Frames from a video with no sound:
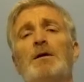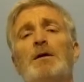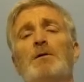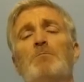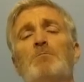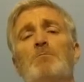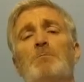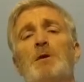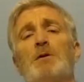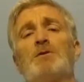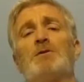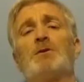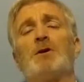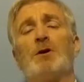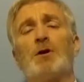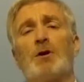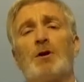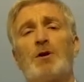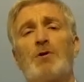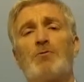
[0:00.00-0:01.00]

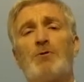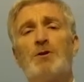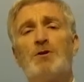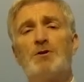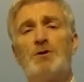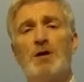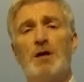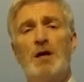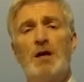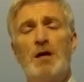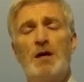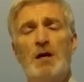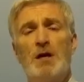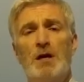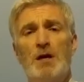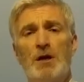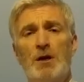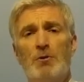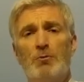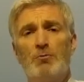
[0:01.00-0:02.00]
Mr.
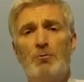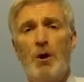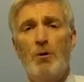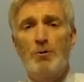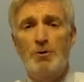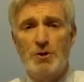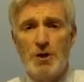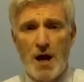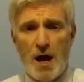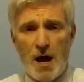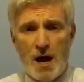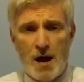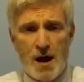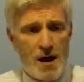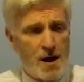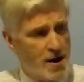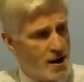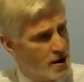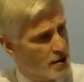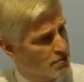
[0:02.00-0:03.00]
Christian
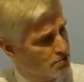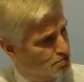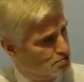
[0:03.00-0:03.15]
Rocha.